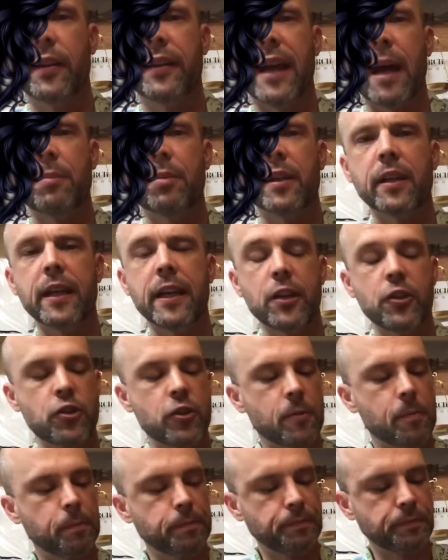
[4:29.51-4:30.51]

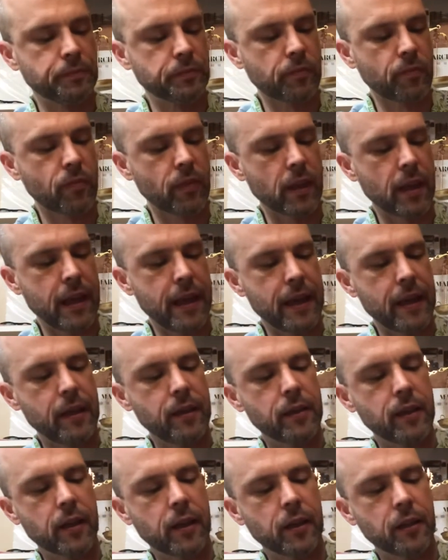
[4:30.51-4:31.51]
application
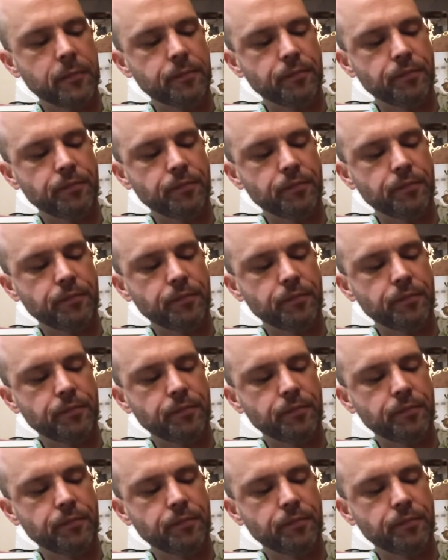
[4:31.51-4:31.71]
and